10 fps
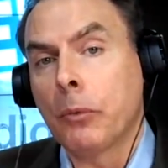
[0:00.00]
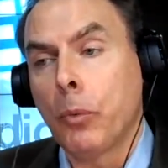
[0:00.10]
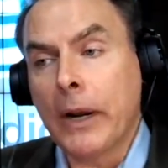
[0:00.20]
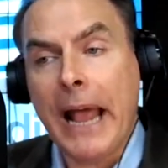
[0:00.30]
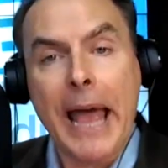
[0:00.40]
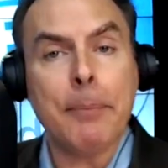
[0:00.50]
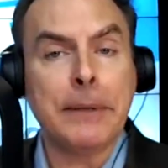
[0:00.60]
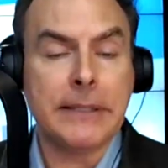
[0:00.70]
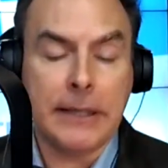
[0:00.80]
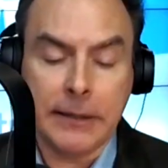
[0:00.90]
what
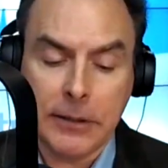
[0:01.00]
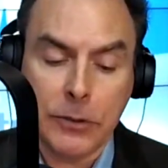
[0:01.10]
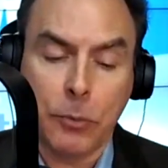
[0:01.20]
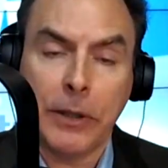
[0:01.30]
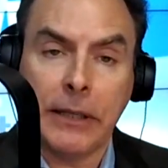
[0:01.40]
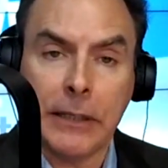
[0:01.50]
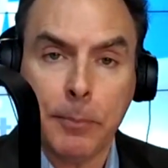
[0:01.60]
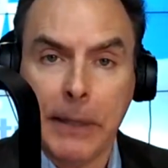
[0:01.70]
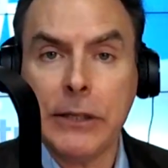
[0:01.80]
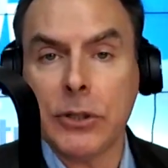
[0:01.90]
happens is with these
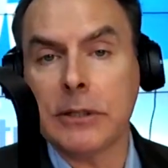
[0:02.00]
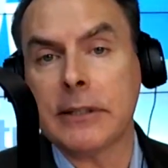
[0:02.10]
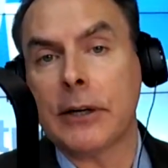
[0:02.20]
pensions